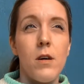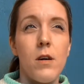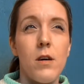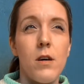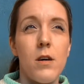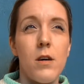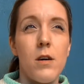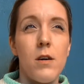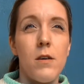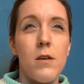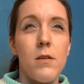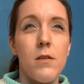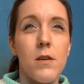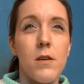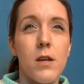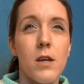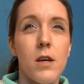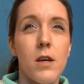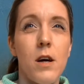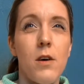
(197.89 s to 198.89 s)
Uh,
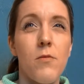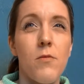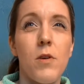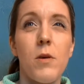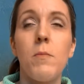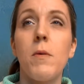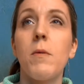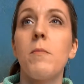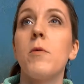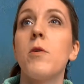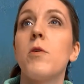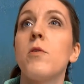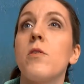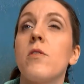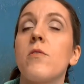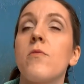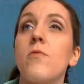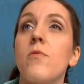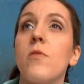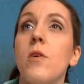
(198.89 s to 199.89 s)
I can't remember who
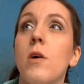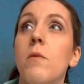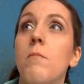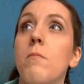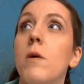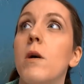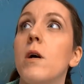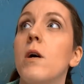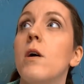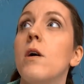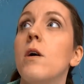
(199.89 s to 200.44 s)
it's from.